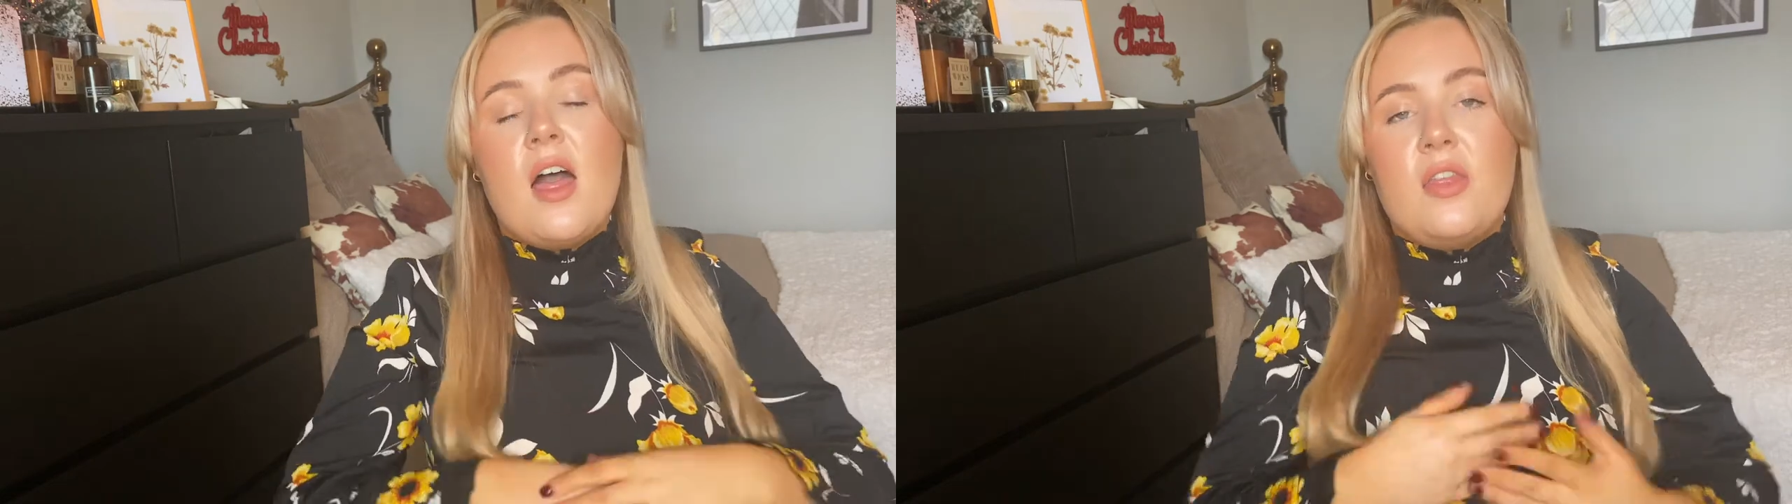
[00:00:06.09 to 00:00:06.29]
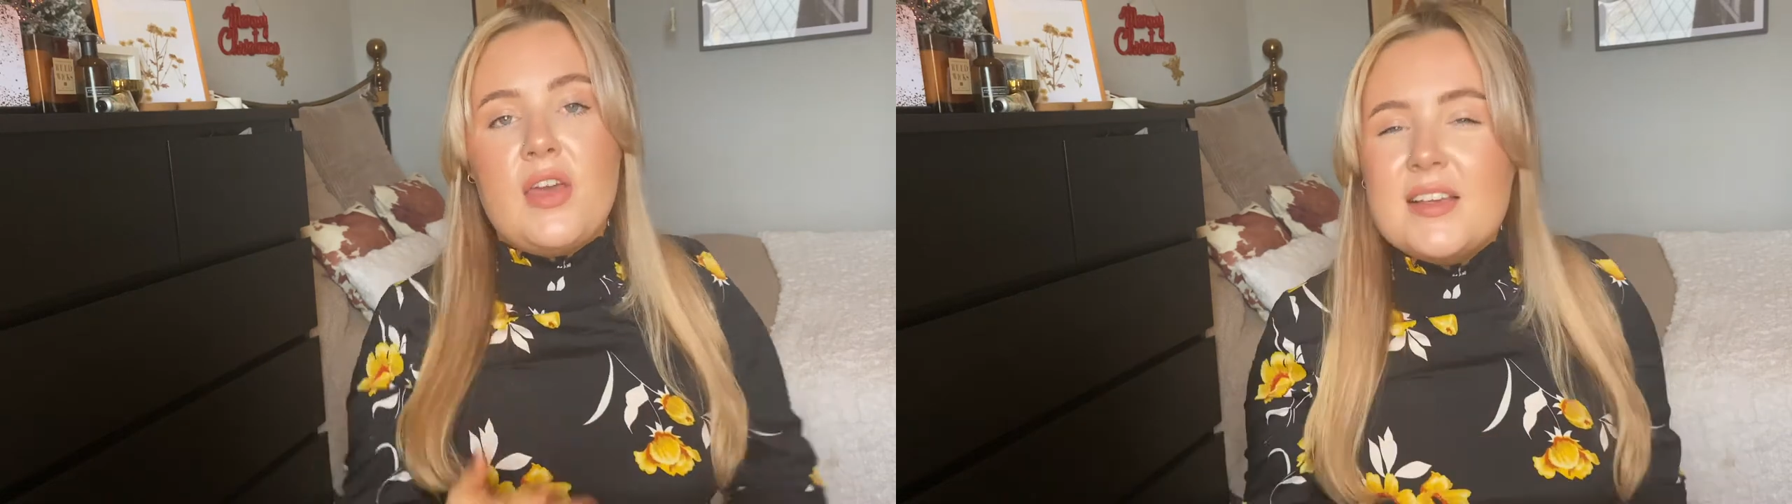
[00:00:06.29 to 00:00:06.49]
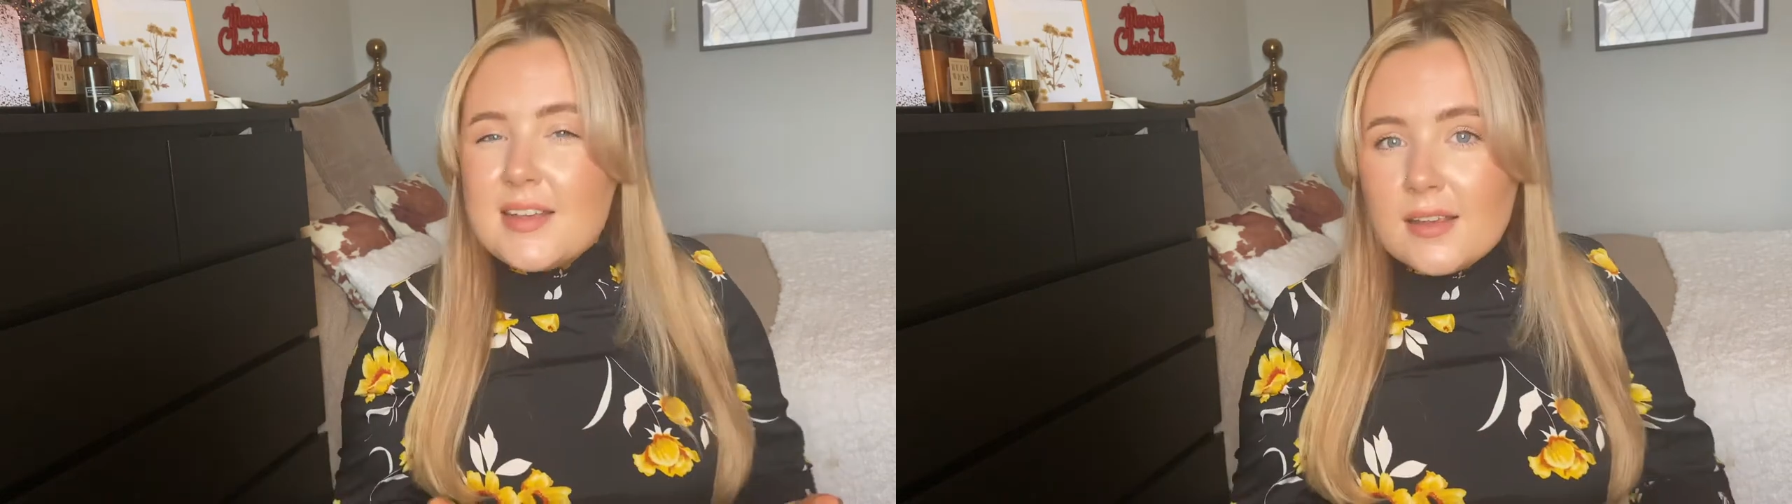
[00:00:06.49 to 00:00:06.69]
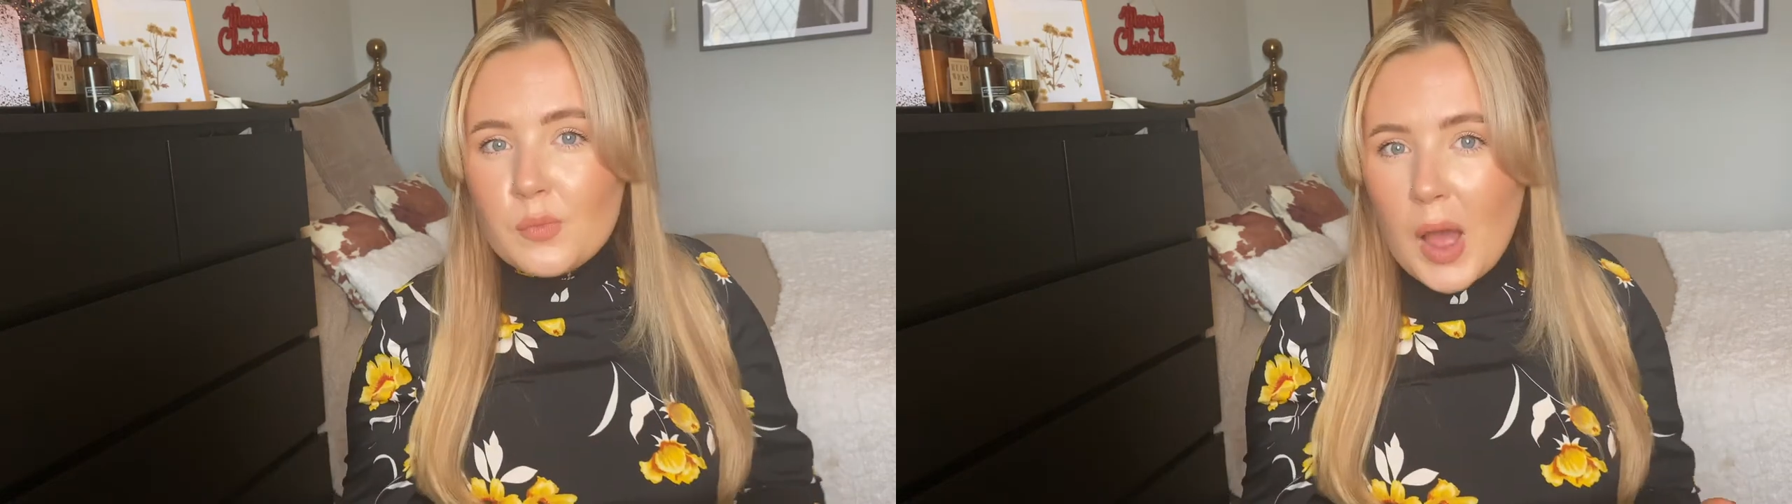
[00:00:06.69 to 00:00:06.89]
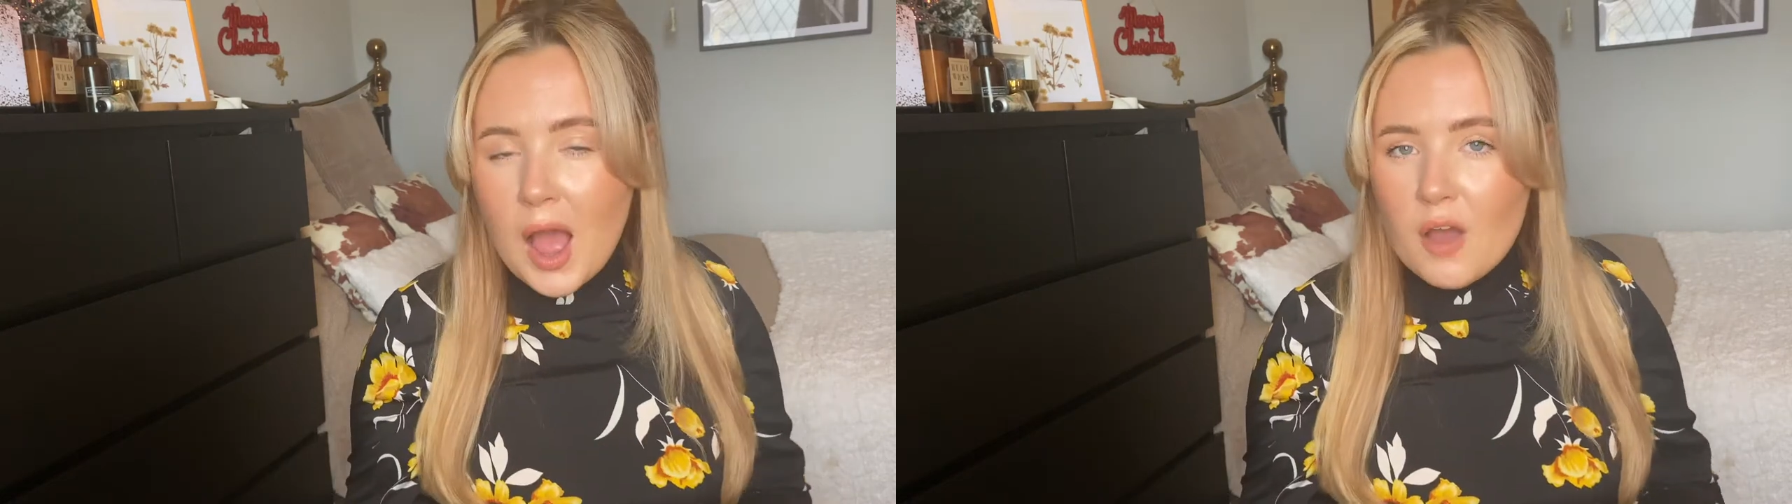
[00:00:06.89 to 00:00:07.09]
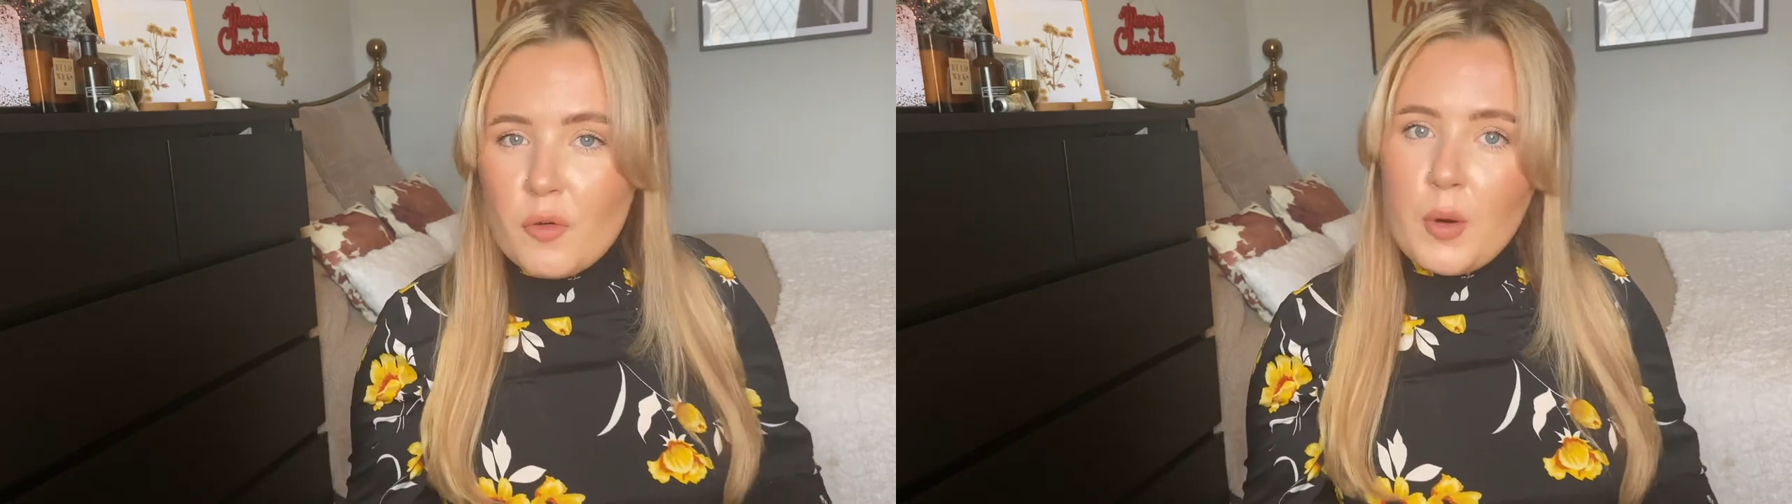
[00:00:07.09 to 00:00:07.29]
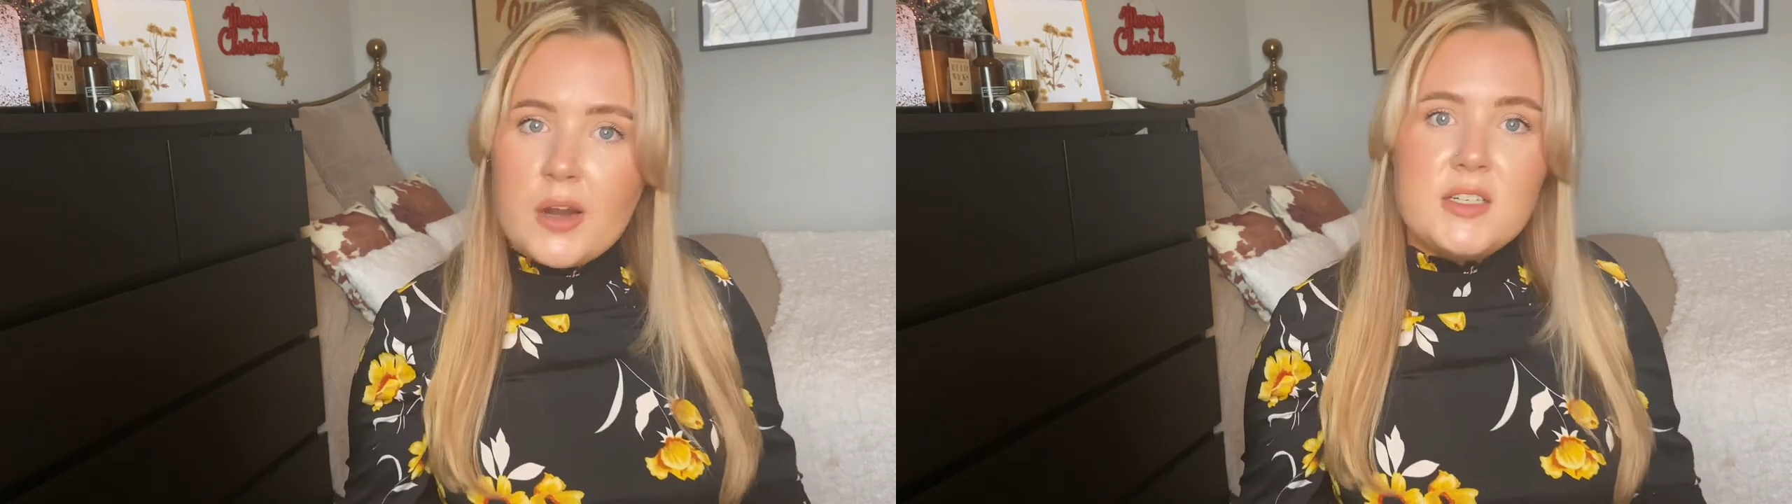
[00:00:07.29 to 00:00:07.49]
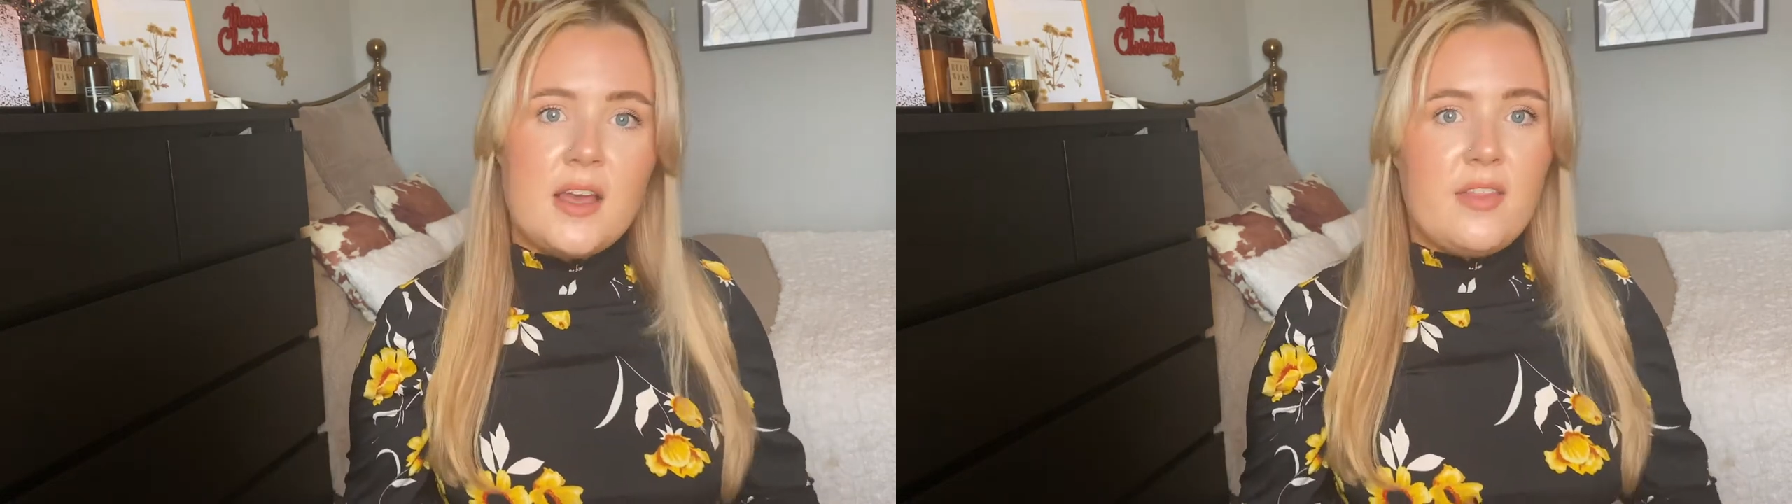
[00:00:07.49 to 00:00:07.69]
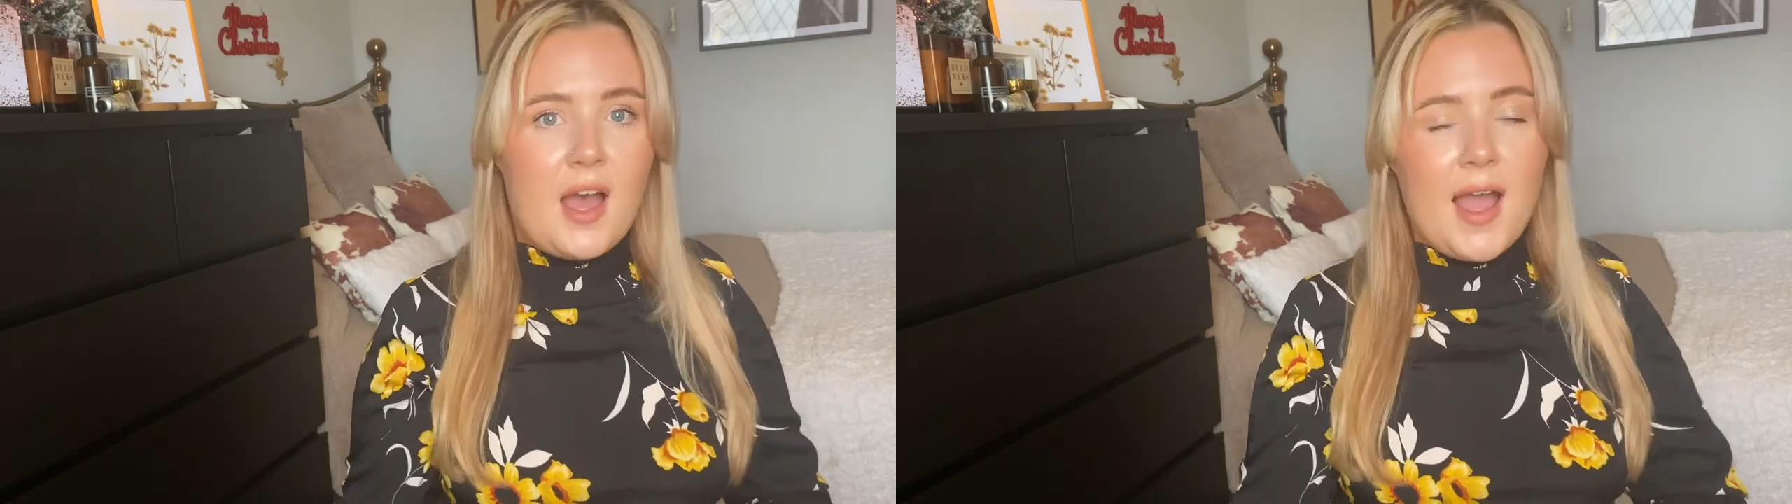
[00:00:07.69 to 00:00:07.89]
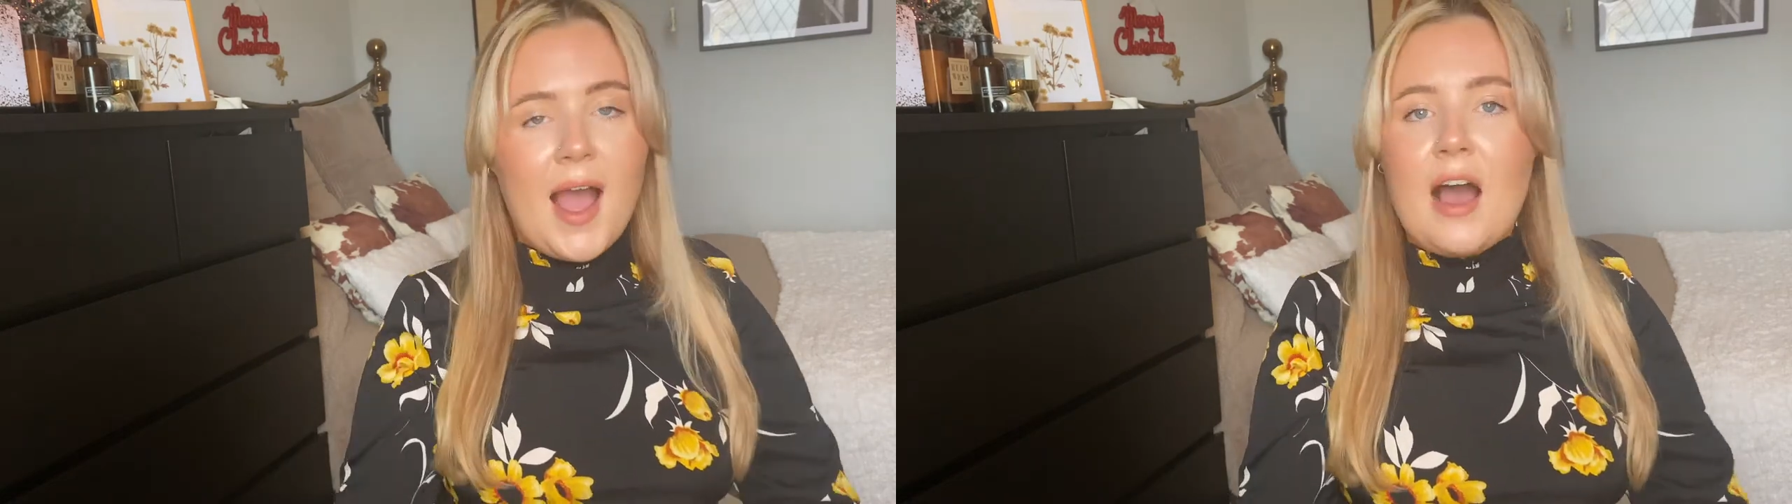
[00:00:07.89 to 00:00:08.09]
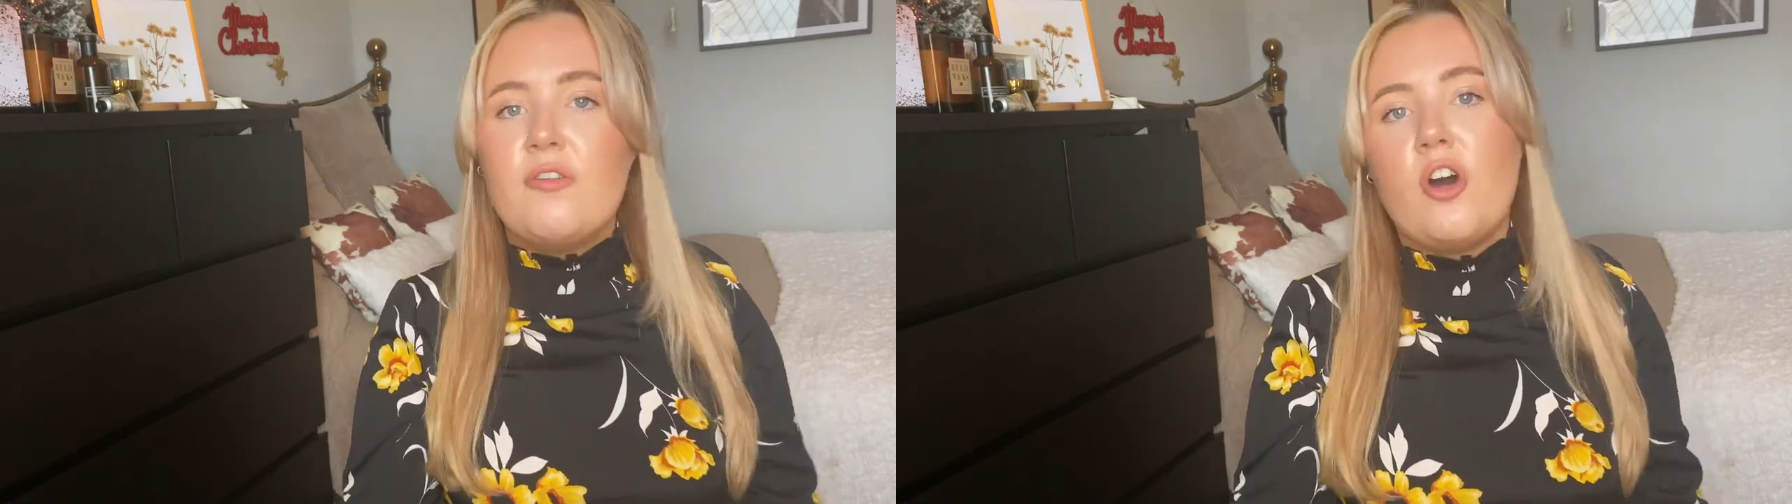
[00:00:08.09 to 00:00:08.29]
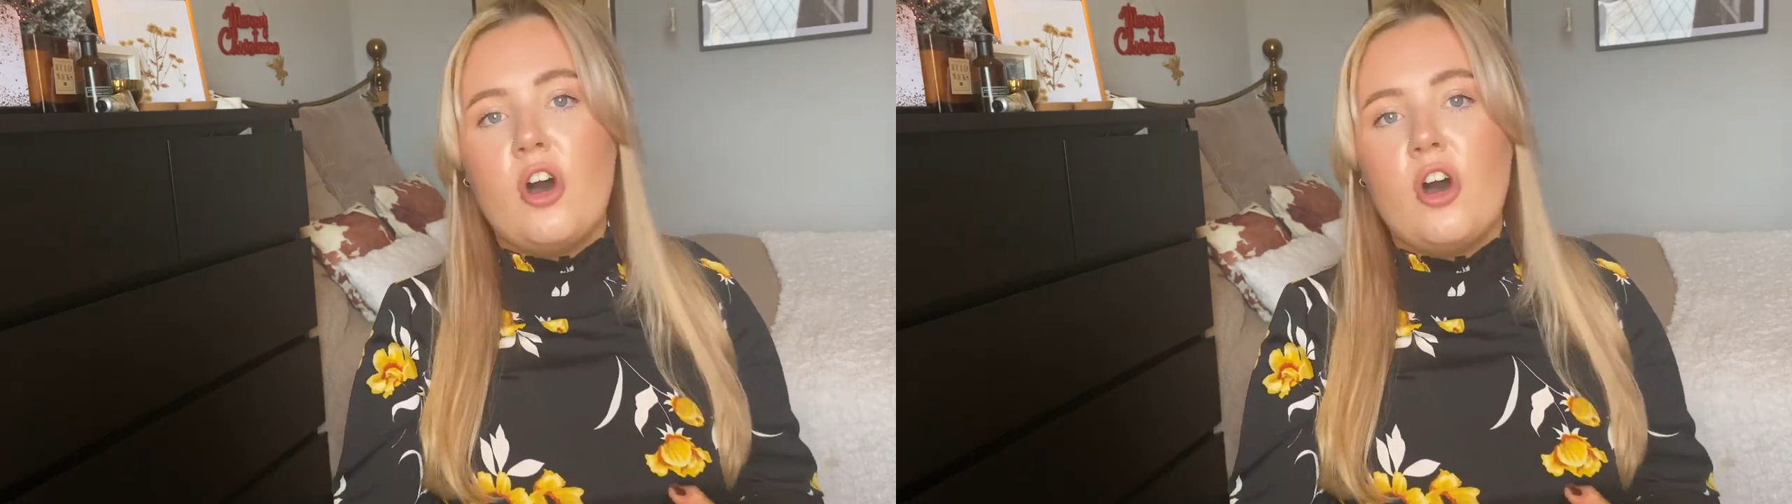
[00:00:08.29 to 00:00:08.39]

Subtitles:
This is part of a project that I have